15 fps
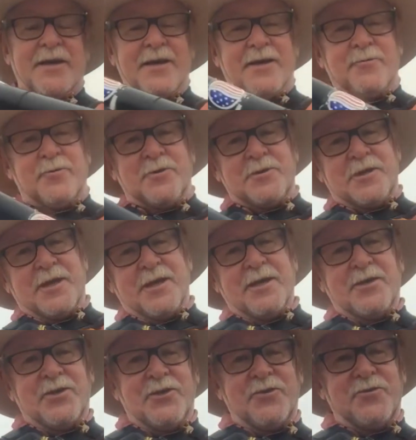it will
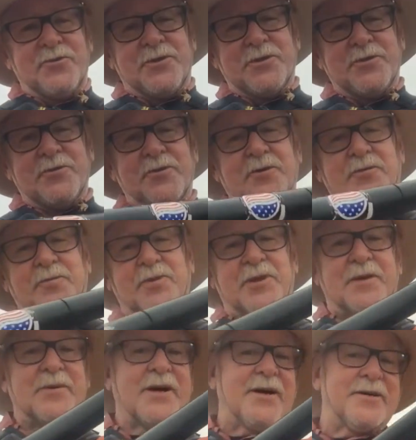take you to
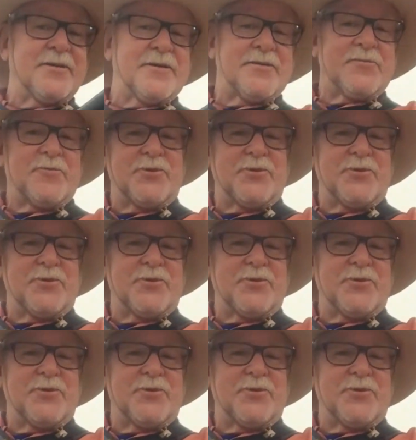Plum Island,